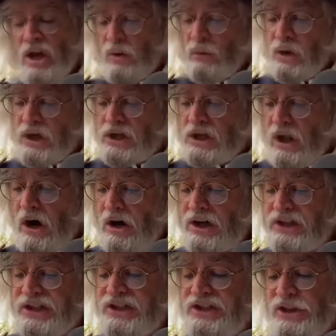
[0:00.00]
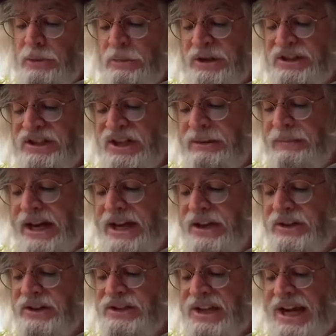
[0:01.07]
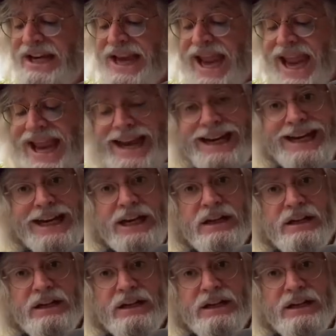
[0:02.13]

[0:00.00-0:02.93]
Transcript: were largely superseded by Interstate 80